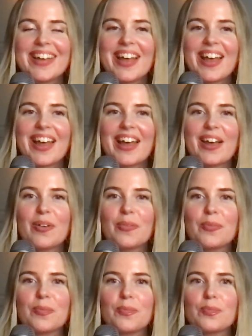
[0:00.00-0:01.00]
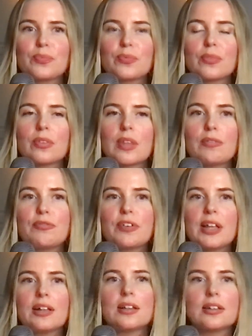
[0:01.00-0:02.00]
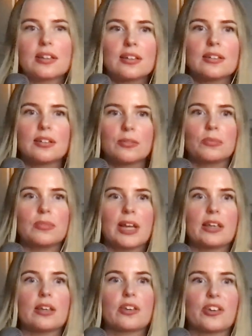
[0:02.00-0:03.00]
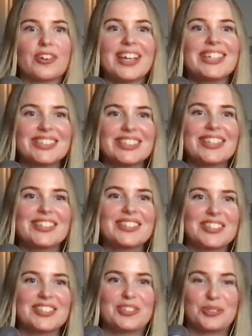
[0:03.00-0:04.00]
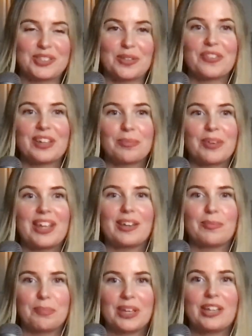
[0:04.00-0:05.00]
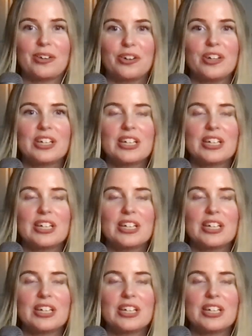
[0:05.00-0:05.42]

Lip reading: They feel like connected to something bigger,